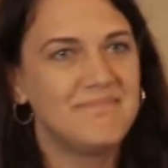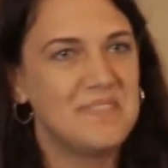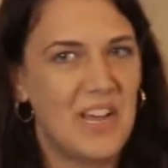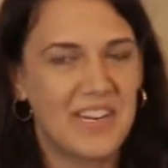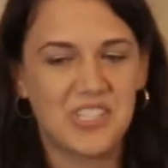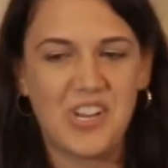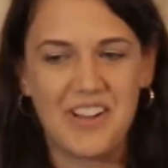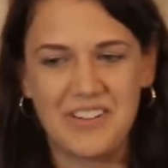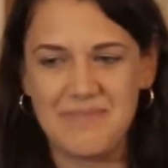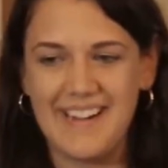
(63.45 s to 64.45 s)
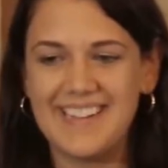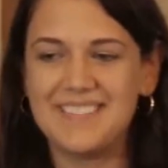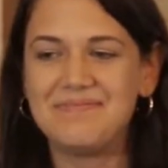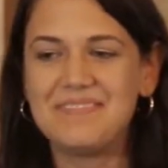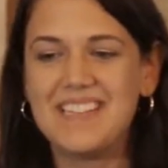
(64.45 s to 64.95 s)
Not a shocker,
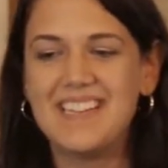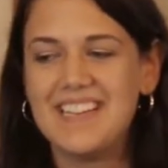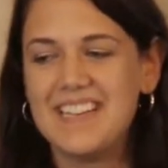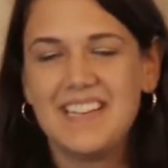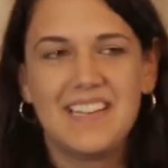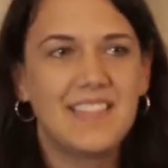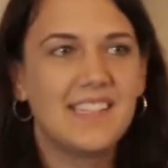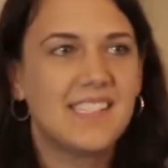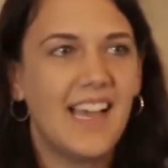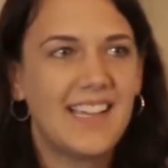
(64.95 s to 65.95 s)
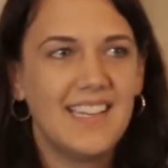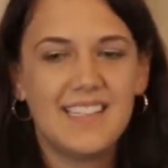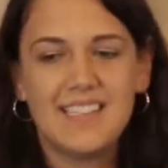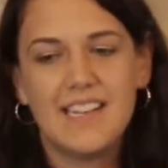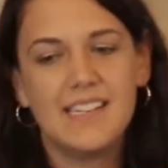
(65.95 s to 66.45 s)
right? The
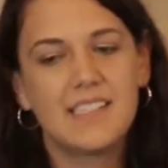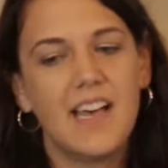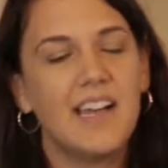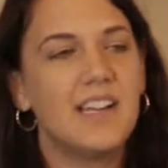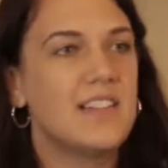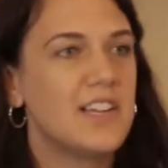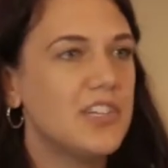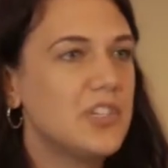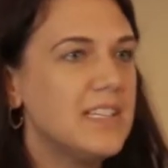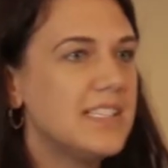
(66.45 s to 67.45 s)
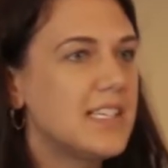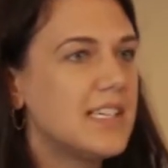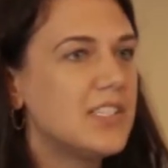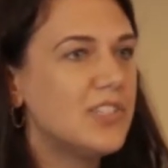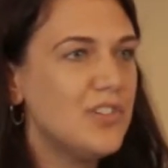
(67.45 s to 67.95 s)
second is that the country needs to
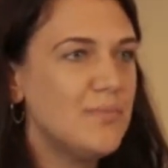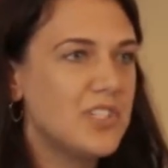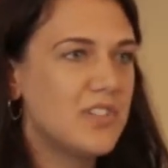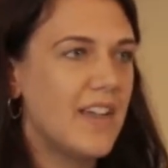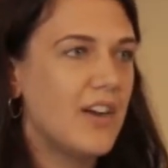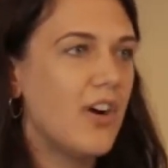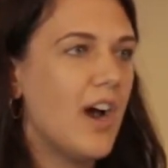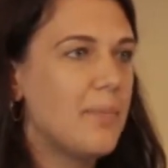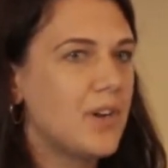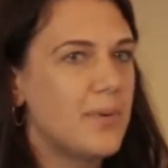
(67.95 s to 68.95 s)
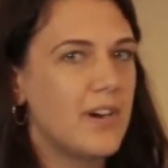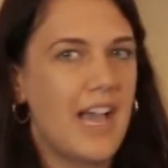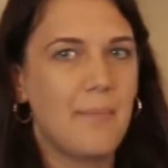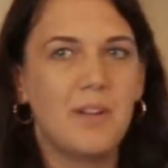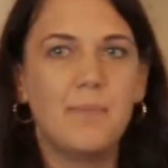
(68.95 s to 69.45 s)
consume much of that crop on a per
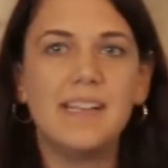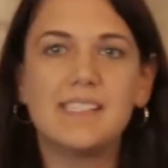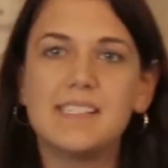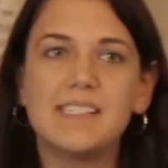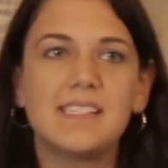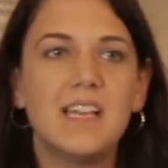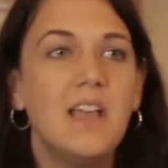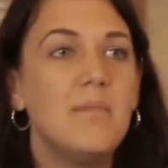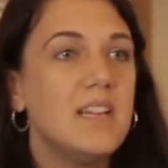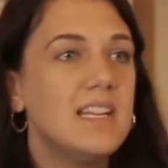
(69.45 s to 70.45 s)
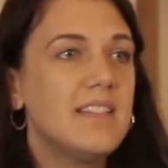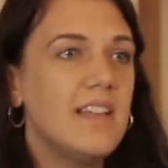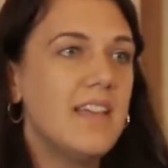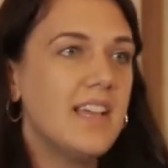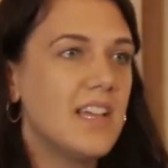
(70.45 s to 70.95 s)
capita basis, meaning
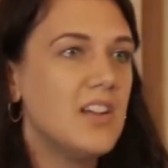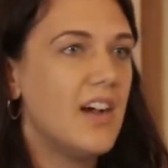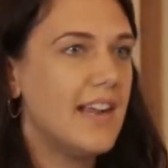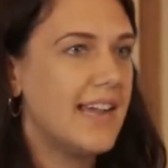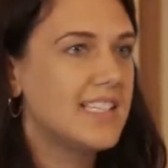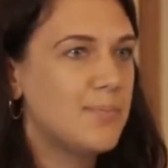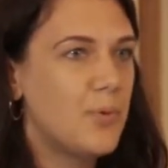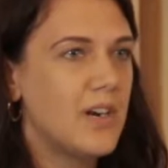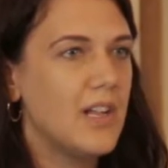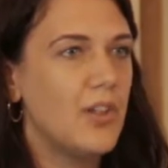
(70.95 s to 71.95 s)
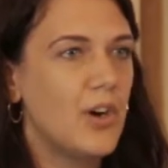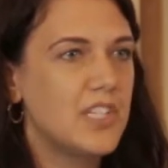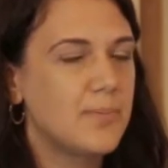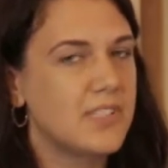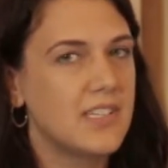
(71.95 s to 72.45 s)
that they cannot export a
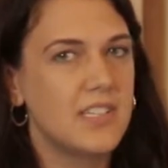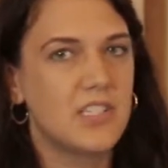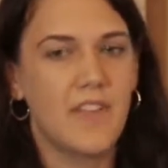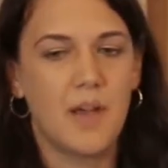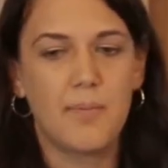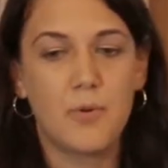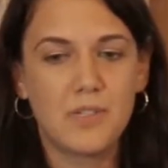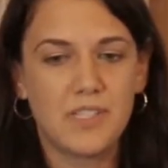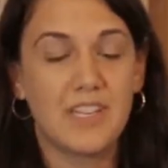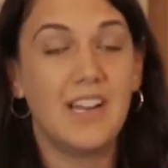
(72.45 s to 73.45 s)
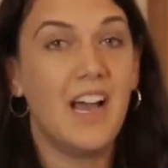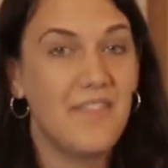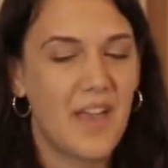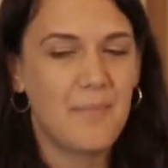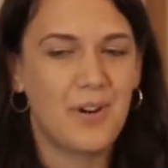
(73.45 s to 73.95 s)
large percentage of that portion
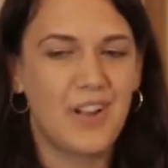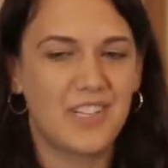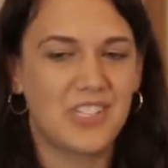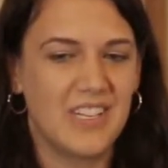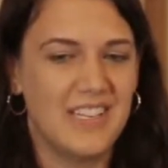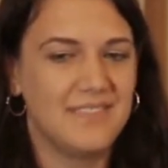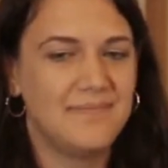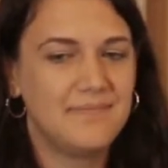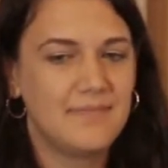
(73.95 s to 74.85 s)
of that production.